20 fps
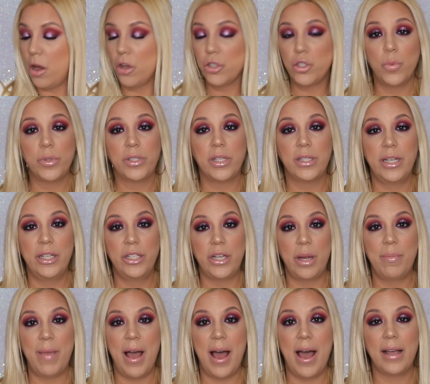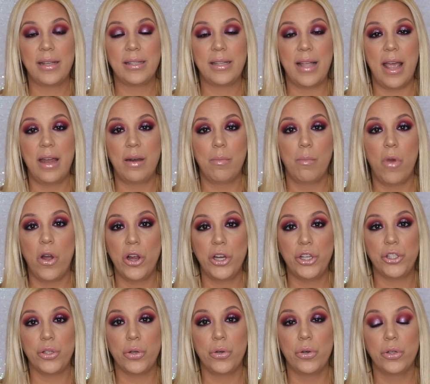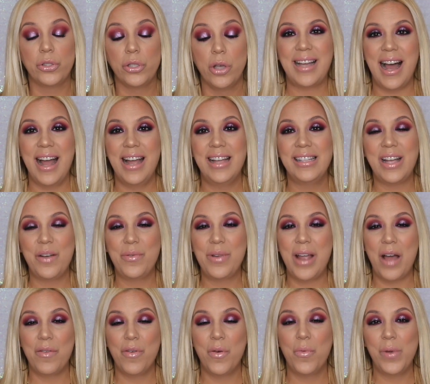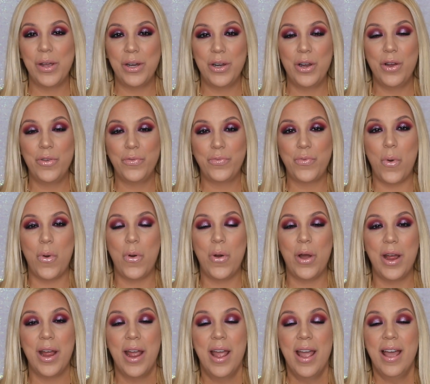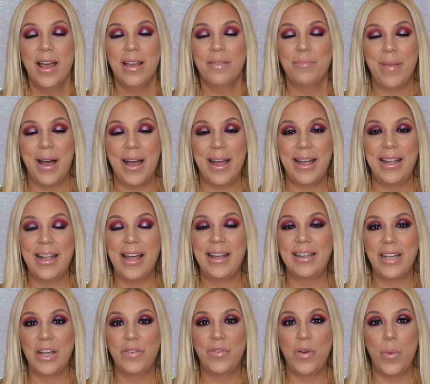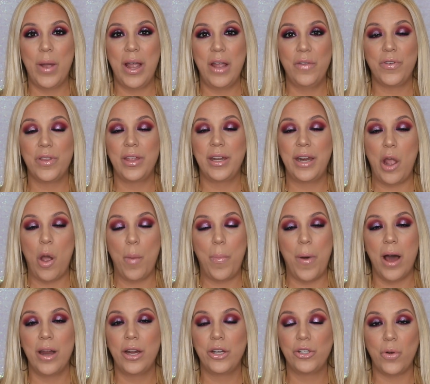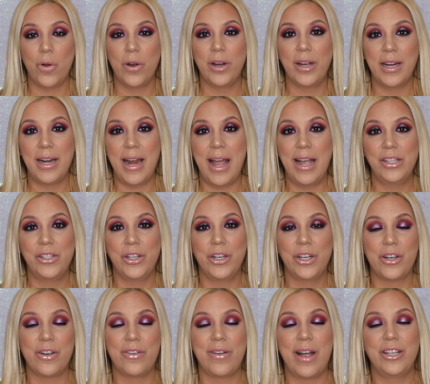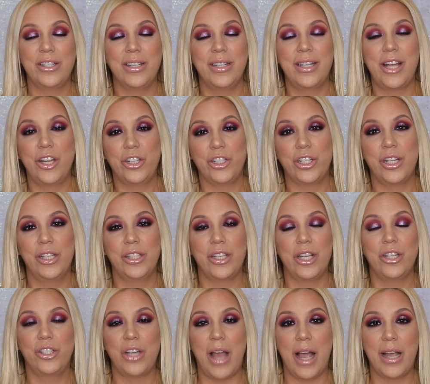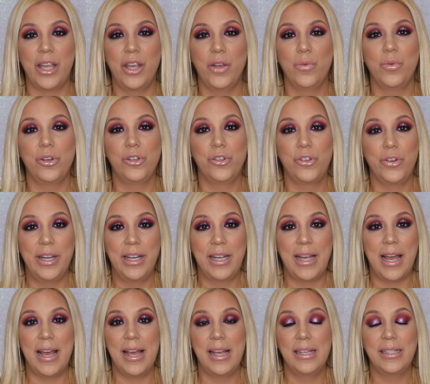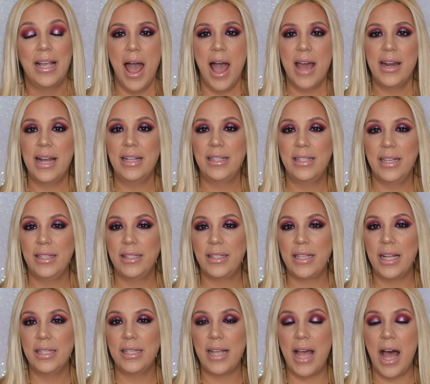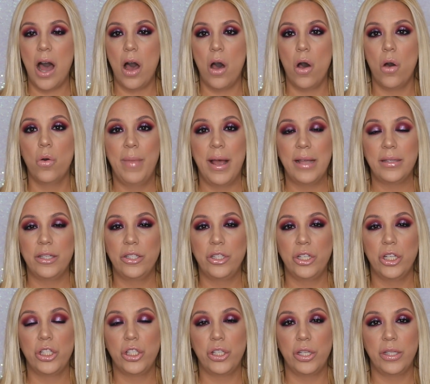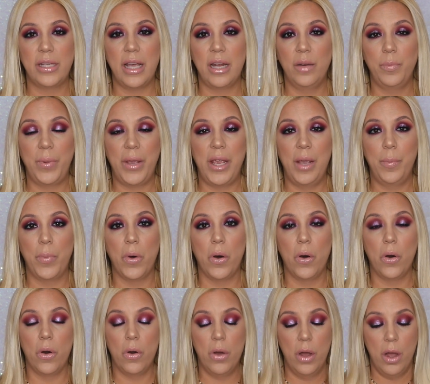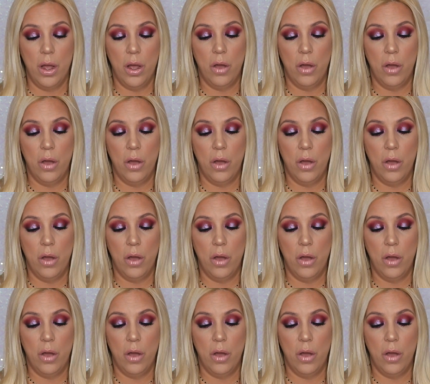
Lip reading: I also went to TJ Maxx and Marshalls. Guys, and we have a winner for my giveaway for the nail polish organizer. Congratulations, Jackie Rodriguez. And I did send out messages to 10 people